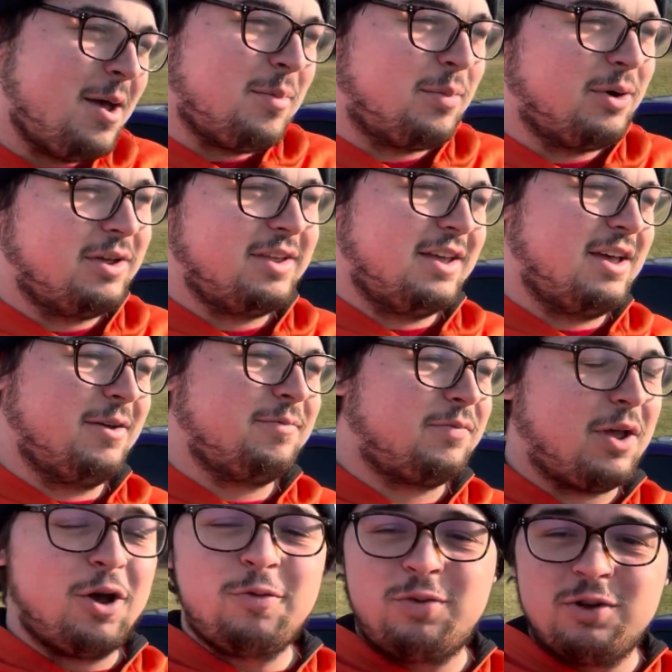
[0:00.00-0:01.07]
But yeah,
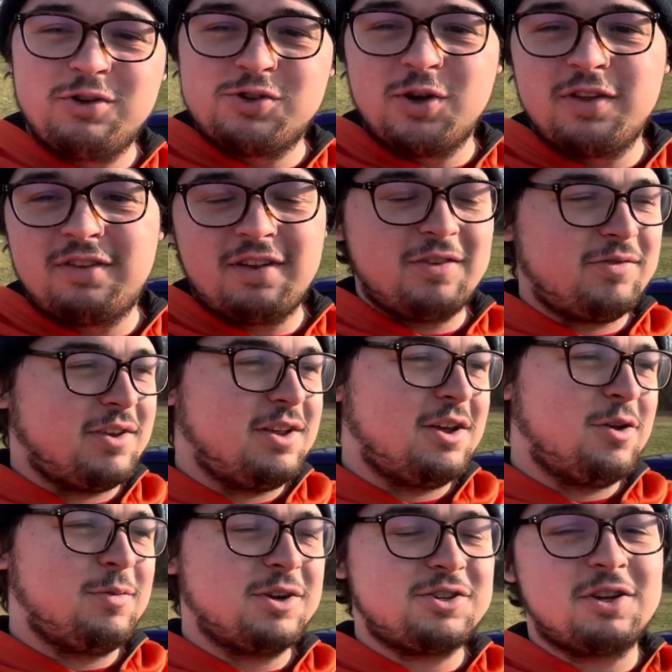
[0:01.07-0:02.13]
I hope you enjoyed today's
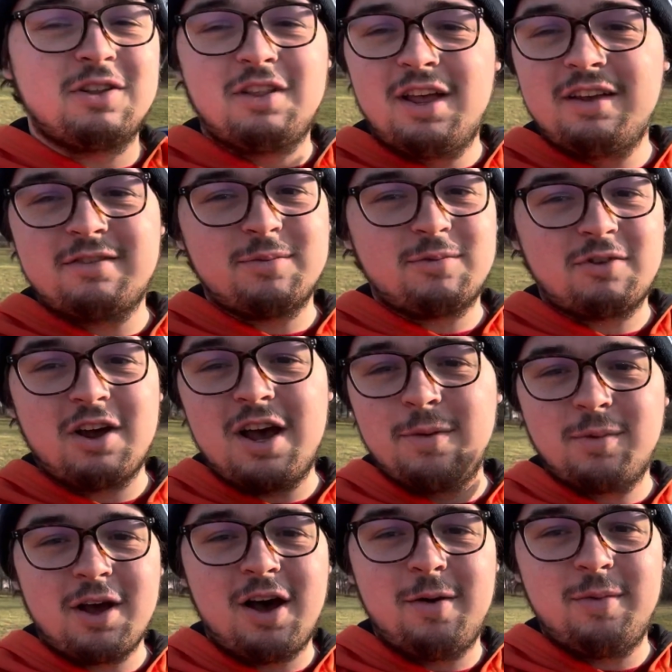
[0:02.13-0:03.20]
video. Make sure to like, subscribe,
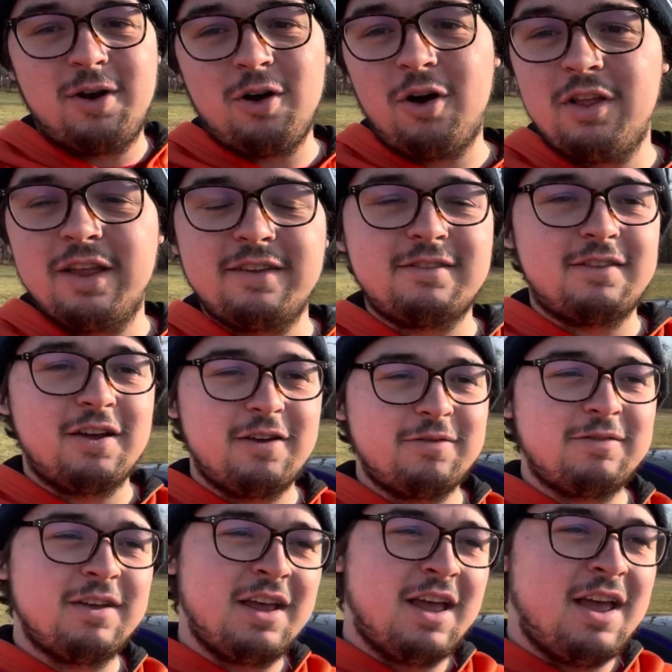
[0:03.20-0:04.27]
comment, all that stuff.
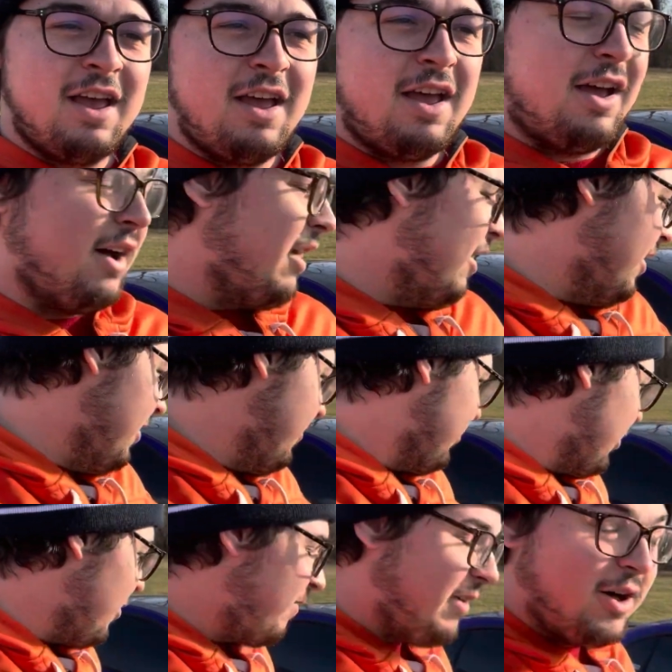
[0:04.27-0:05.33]

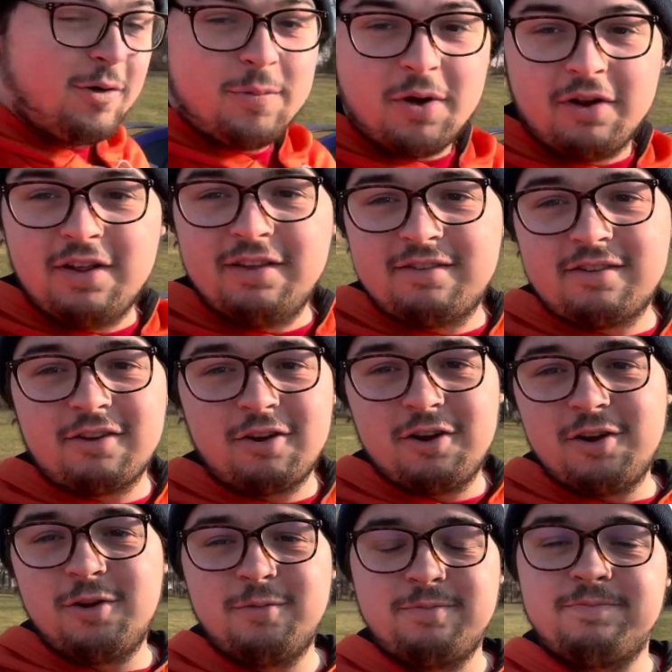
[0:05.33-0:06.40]
Go follow me on
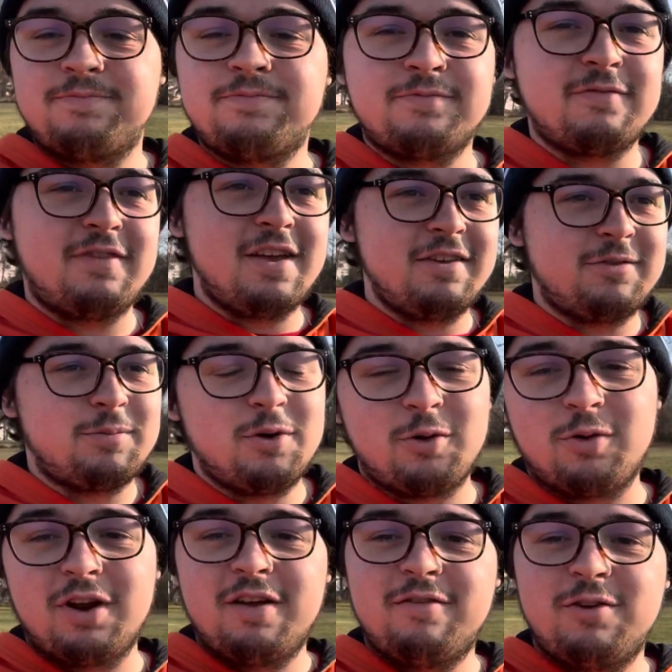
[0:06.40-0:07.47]
Instagram, Facebook,
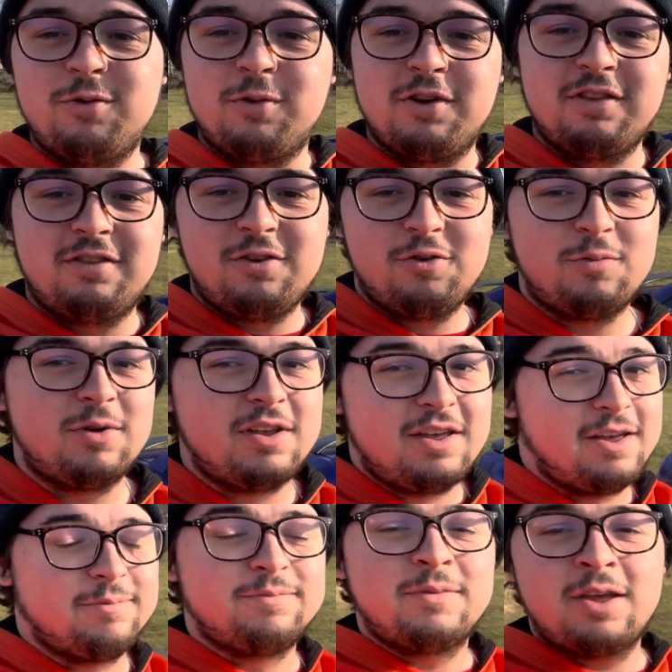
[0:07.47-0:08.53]
whatever you want to do. But
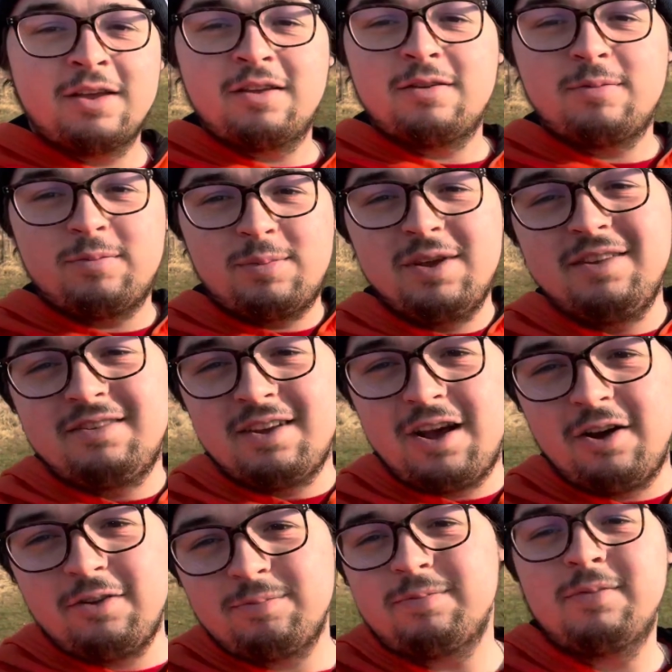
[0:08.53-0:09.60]
yeah, peace
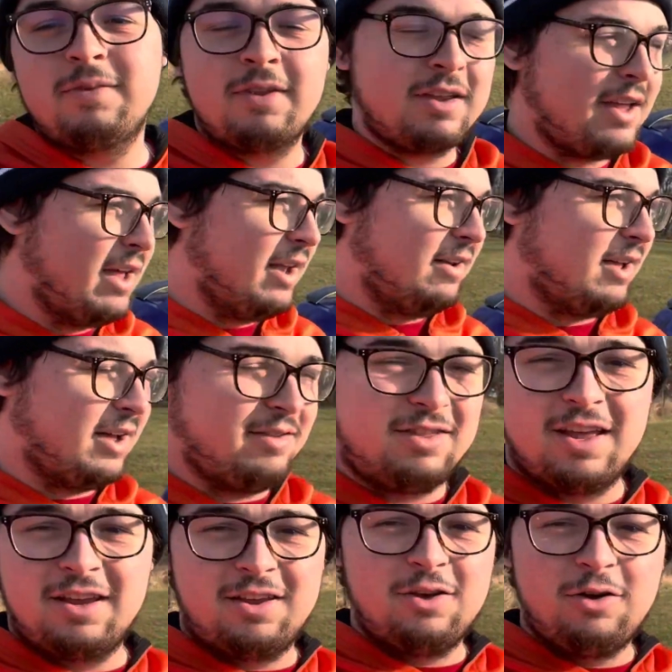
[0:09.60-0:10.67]
out, and I
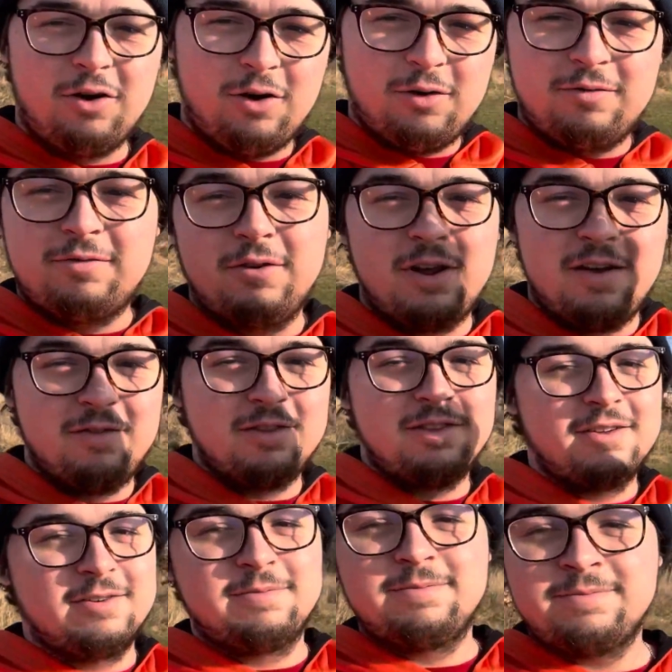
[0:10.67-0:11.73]
thank you all for
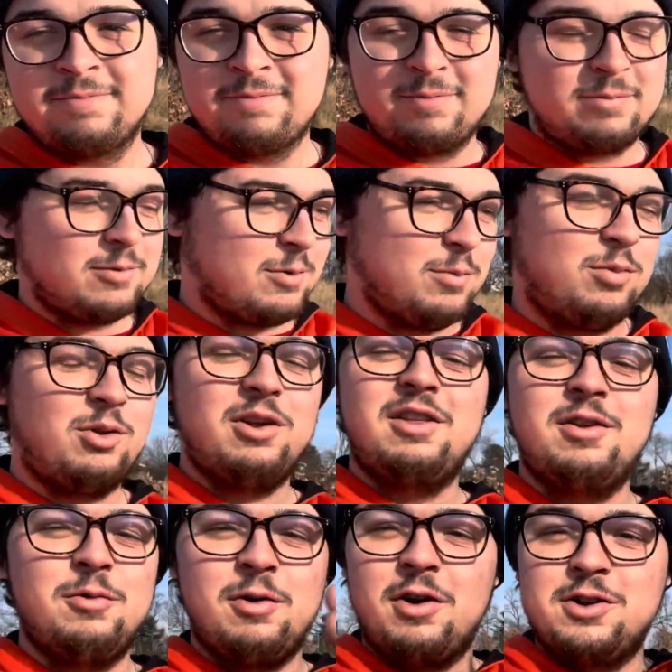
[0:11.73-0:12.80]
everything. Completely
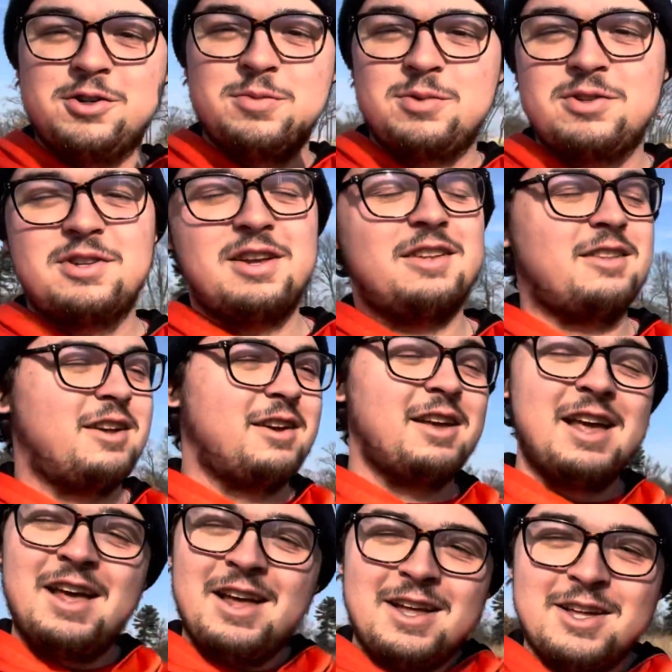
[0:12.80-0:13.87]
100%, like
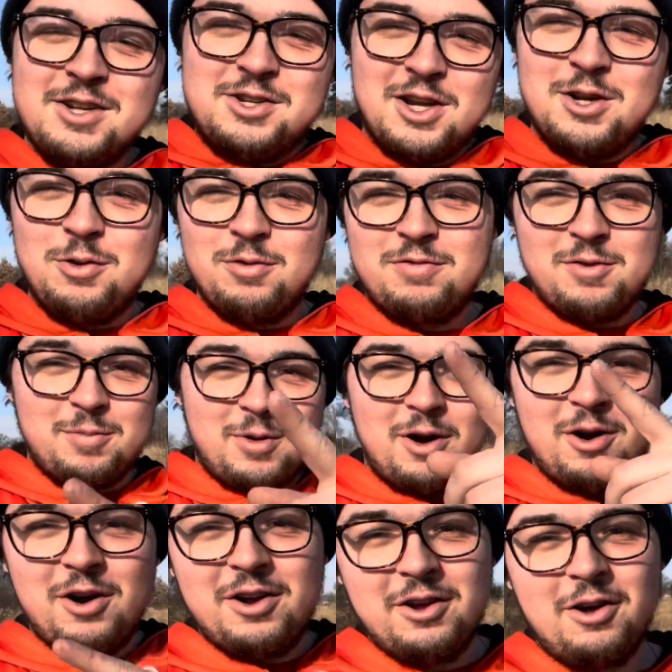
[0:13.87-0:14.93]
genuine from my
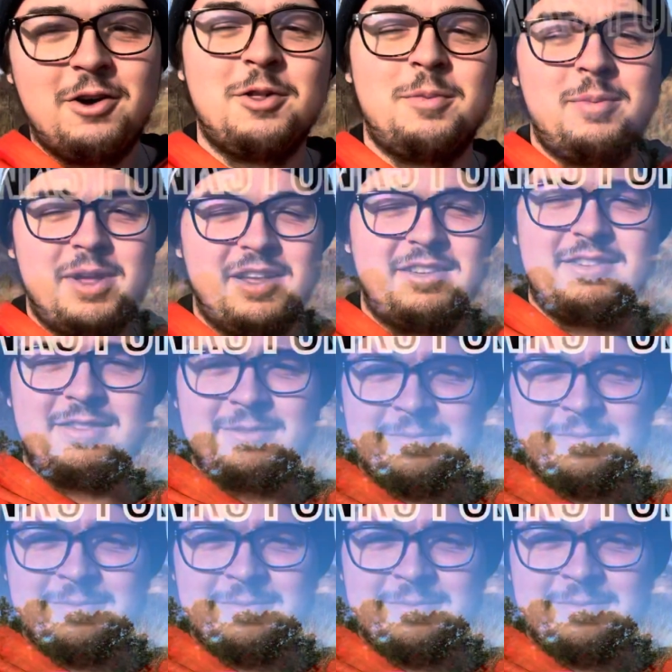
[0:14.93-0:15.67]
heart. Y'all are the best.